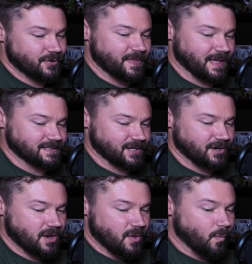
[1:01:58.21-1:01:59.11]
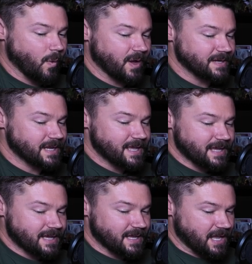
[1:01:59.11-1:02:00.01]
2 things here. 1,
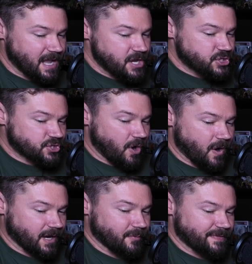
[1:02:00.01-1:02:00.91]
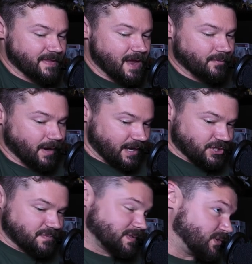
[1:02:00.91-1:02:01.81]
each target within that
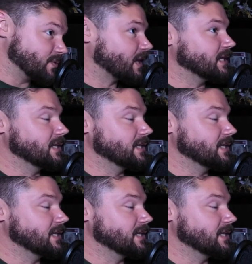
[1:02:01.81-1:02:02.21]
range. So you can